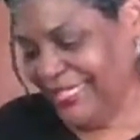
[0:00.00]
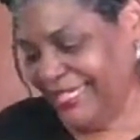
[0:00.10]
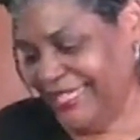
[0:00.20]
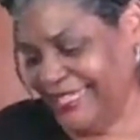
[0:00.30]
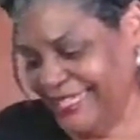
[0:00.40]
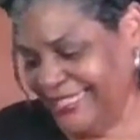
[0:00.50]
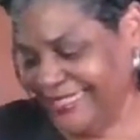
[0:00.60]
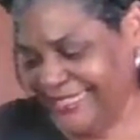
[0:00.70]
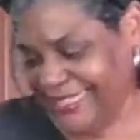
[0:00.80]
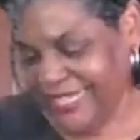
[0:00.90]

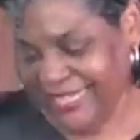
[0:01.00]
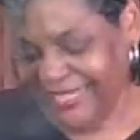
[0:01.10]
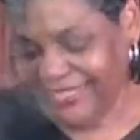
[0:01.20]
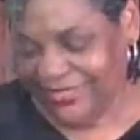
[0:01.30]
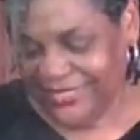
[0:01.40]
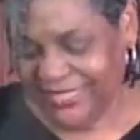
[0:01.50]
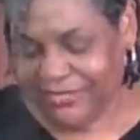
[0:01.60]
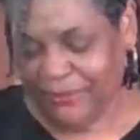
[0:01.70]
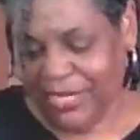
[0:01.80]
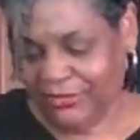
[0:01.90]
Yes.
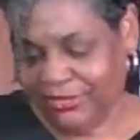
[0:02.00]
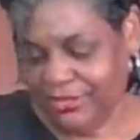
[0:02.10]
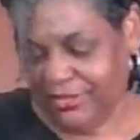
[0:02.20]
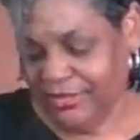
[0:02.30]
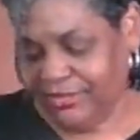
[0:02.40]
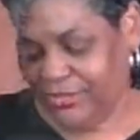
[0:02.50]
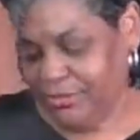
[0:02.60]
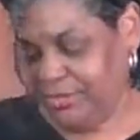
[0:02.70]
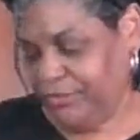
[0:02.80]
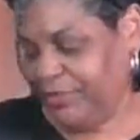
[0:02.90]
Just about
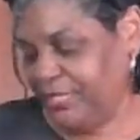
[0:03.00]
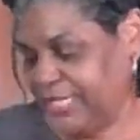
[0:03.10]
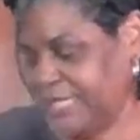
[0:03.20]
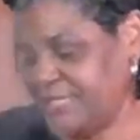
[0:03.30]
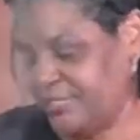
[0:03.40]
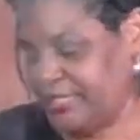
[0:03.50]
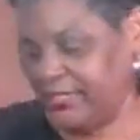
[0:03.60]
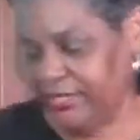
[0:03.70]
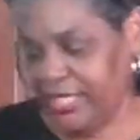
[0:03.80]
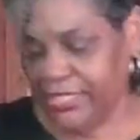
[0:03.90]
two or three seconds
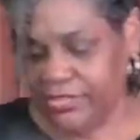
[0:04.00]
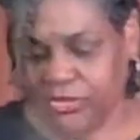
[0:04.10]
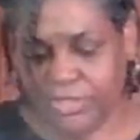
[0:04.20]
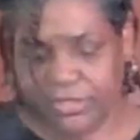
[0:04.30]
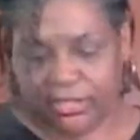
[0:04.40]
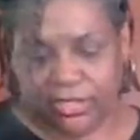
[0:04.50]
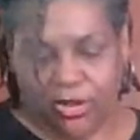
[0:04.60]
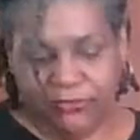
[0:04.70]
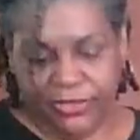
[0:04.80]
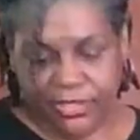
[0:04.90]
just so they start to
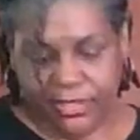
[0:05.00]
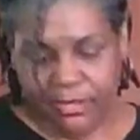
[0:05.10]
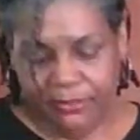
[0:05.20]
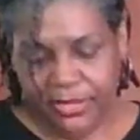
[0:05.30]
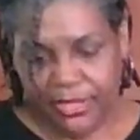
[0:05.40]
soften up.